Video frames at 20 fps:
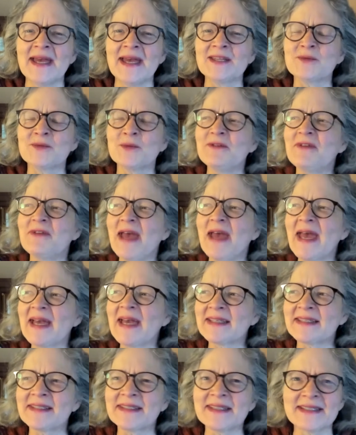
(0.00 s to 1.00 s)
as we've
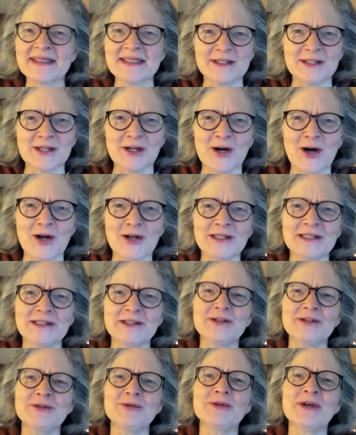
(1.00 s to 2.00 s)
exited the Kali
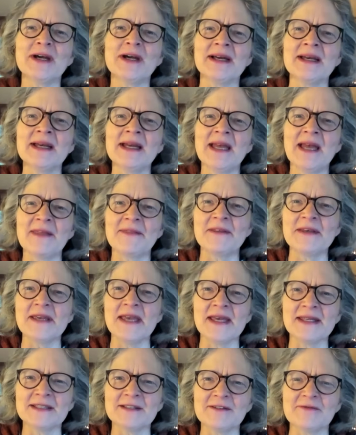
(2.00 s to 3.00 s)
Yuga at the
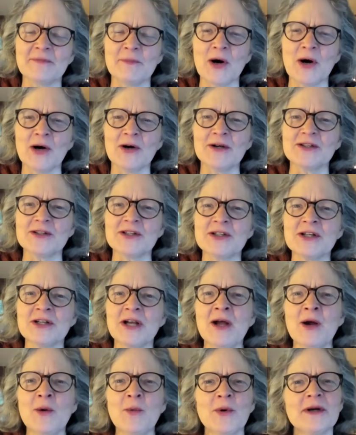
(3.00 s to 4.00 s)
end of March,
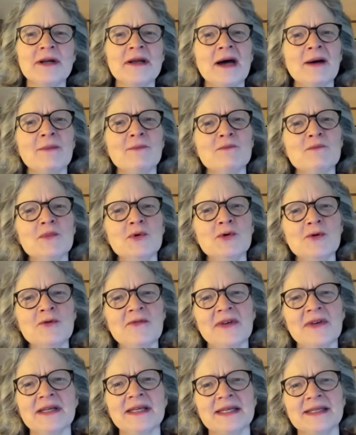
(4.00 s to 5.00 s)
we're now
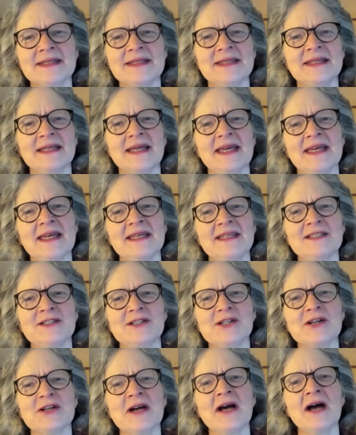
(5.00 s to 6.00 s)
moving into the
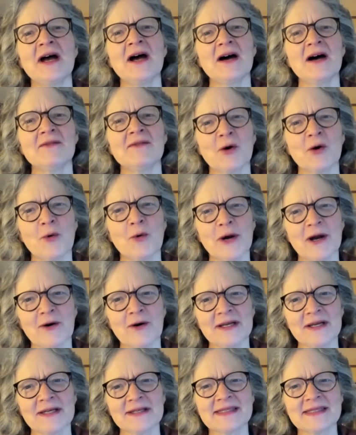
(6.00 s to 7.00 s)
age of
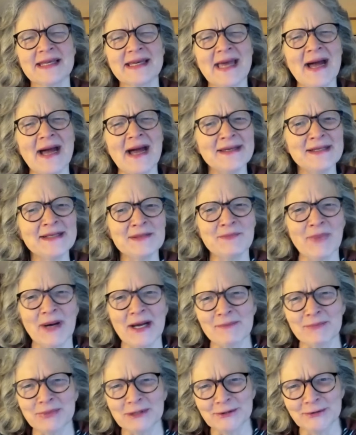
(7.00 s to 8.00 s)
Aquarius, guided
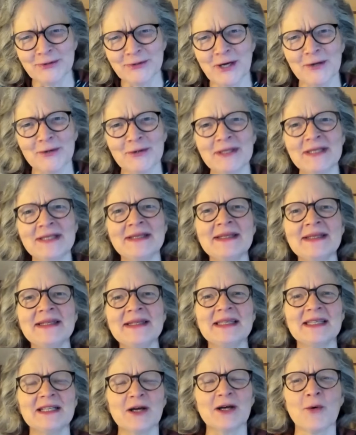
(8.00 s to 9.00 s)
by Pluto
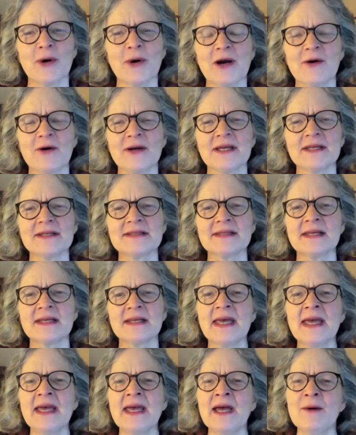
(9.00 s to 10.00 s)
in Aquarius.
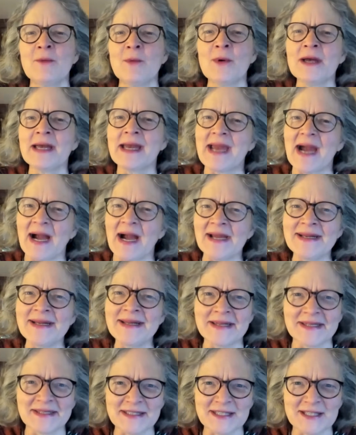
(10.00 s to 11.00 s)

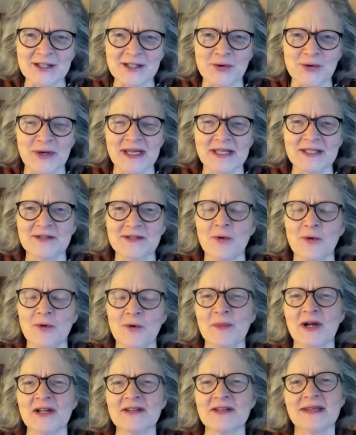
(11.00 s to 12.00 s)
guiding us to
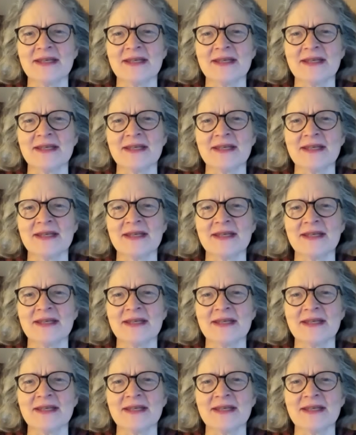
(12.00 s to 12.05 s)
transform our